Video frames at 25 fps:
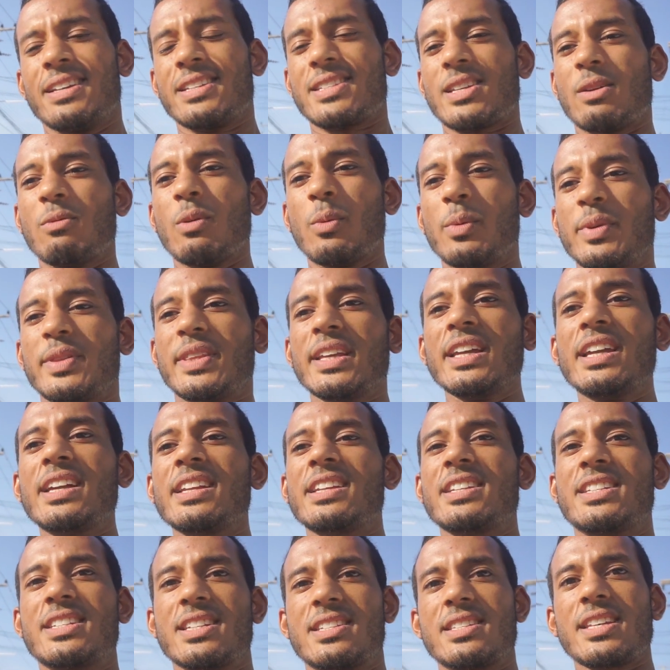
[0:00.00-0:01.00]
So what we're
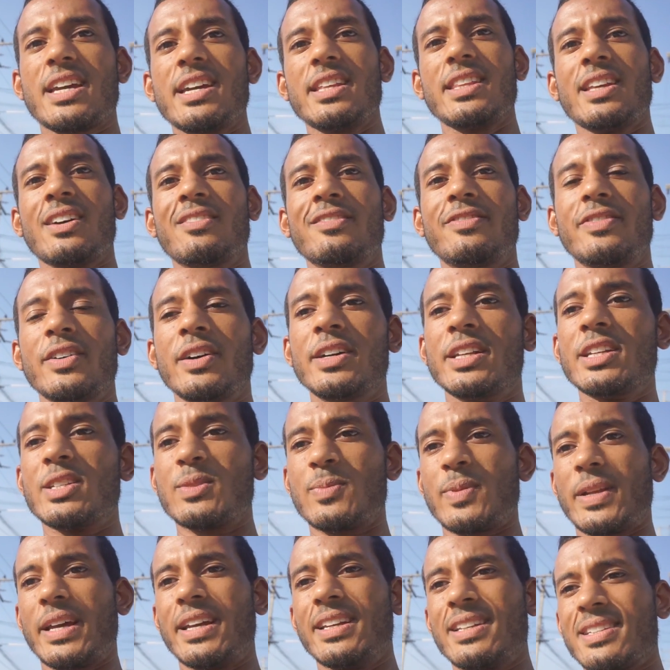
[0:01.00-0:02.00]
thinking is just take the
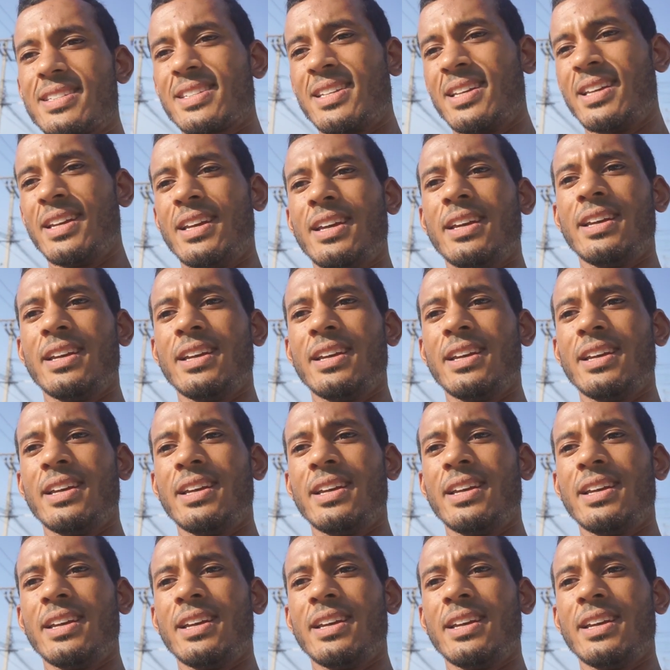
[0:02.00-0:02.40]
unfurnished place,